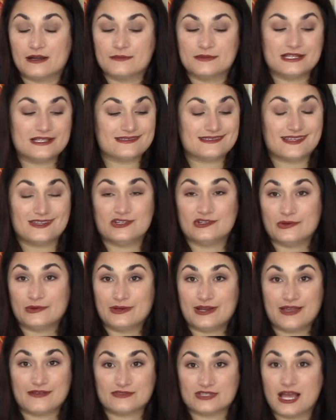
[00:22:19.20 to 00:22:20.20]
because then you don't
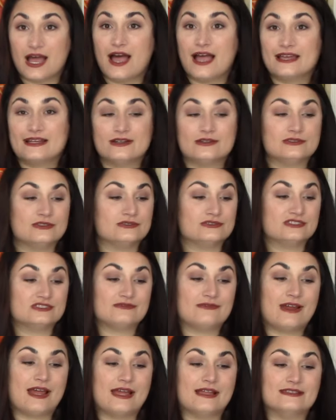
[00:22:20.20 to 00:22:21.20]
have to hide all those
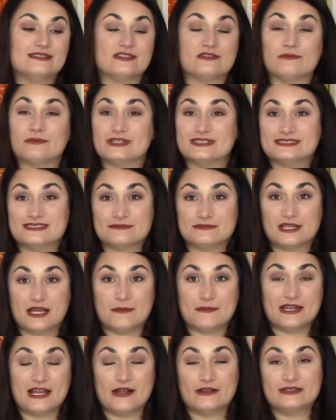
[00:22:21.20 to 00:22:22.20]
threads and risk them
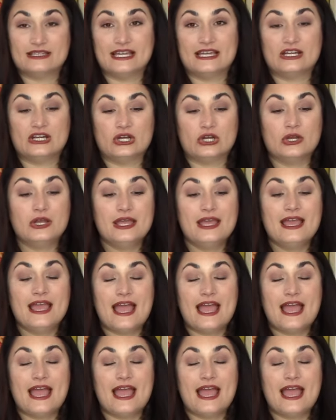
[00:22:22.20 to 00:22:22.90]
coming out later.